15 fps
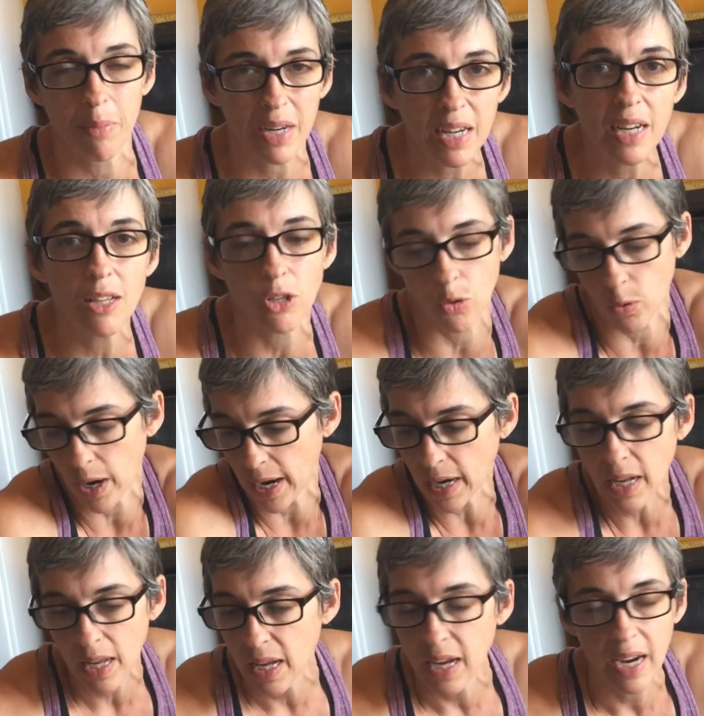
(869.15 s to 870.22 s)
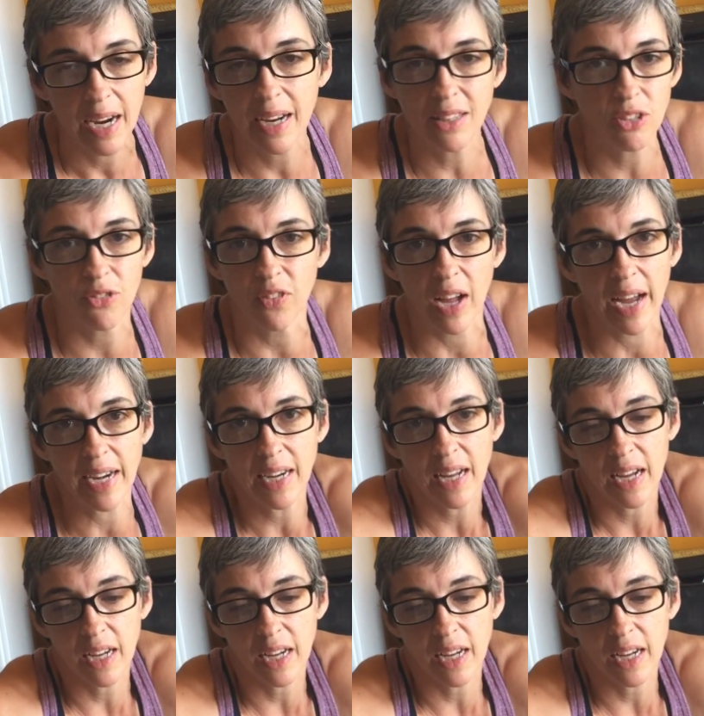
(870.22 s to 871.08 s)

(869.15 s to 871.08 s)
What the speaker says: But either way, it's fine.